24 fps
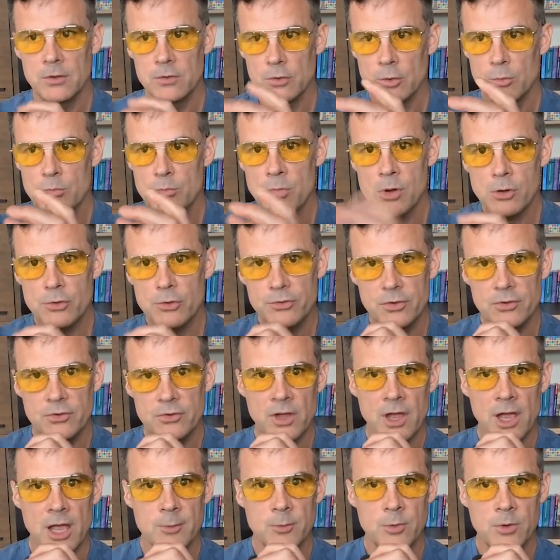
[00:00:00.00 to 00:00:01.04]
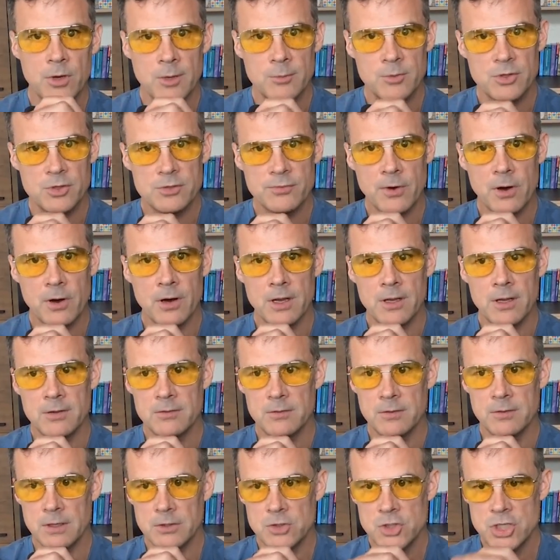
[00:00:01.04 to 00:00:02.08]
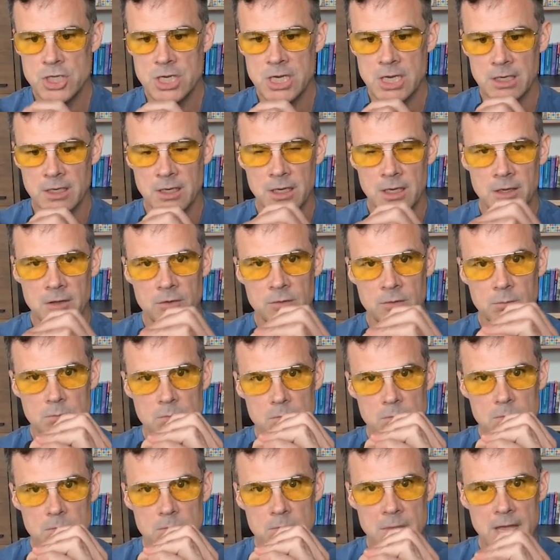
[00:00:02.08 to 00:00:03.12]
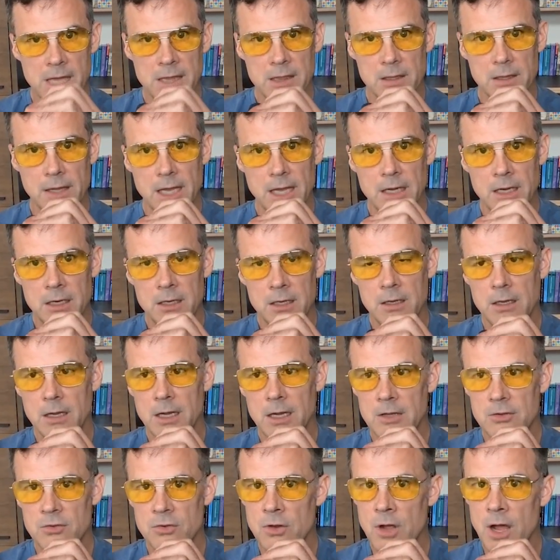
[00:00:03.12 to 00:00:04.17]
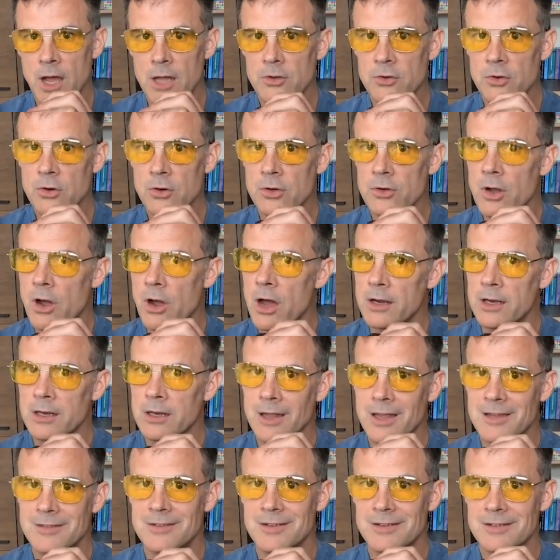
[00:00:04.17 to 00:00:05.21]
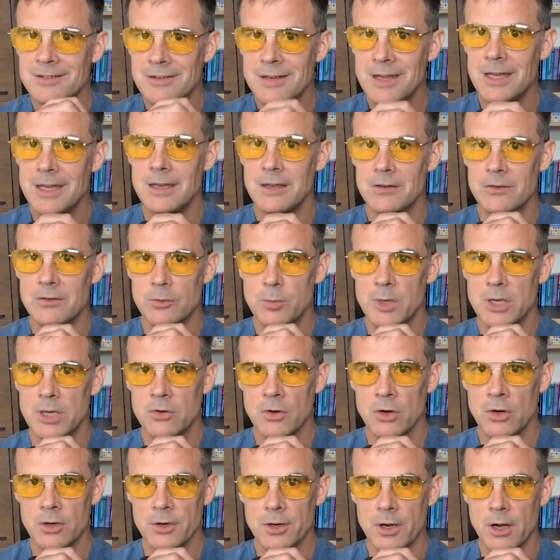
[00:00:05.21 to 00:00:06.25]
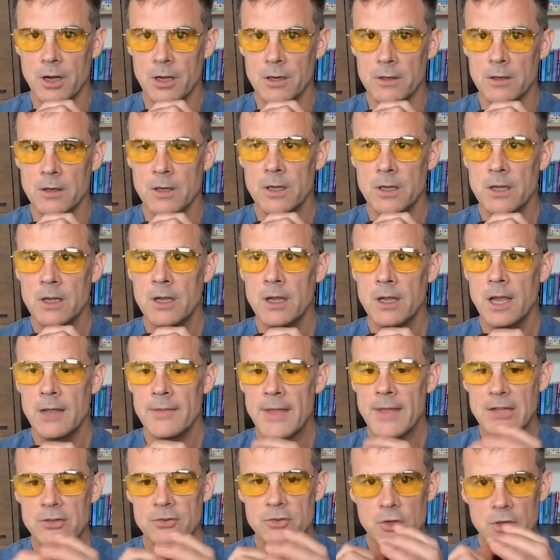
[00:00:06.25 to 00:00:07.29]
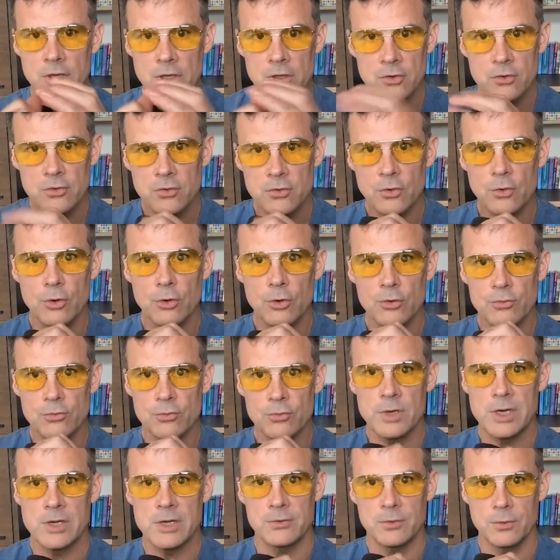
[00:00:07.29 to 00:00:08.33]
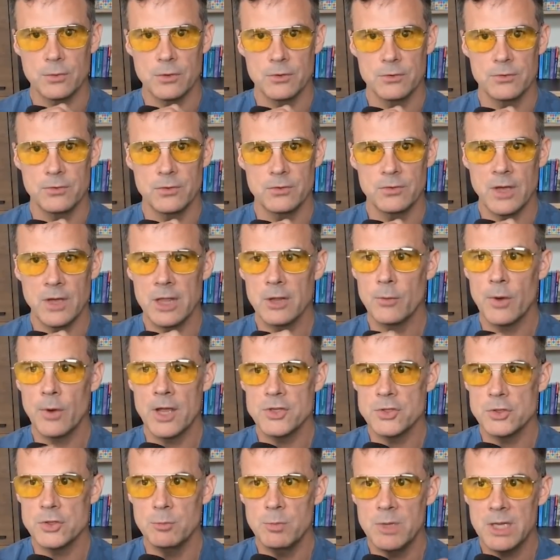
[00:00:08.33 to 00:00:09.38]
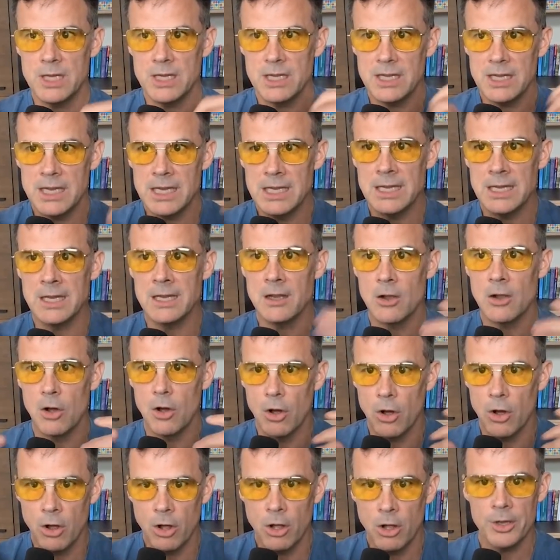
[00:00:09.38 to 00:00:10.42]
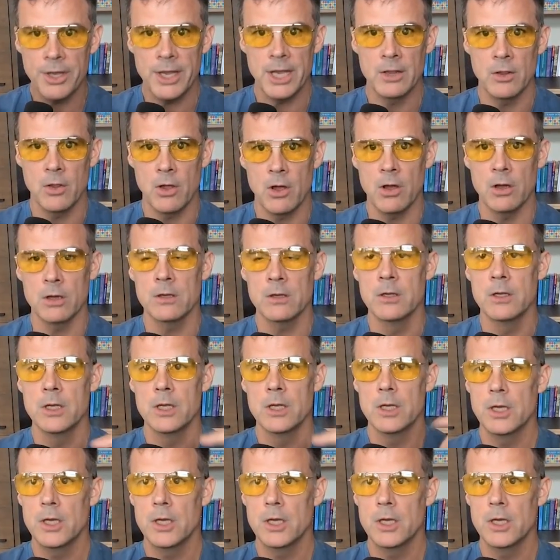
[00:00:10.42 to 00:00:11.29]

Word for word: So mm-hmm. most of the time, your MTHFR uh, gene is methylated. It's not turned on unless it's needed to be turned on. That's to conserve resources. Otherwise, you'd be eating all day long.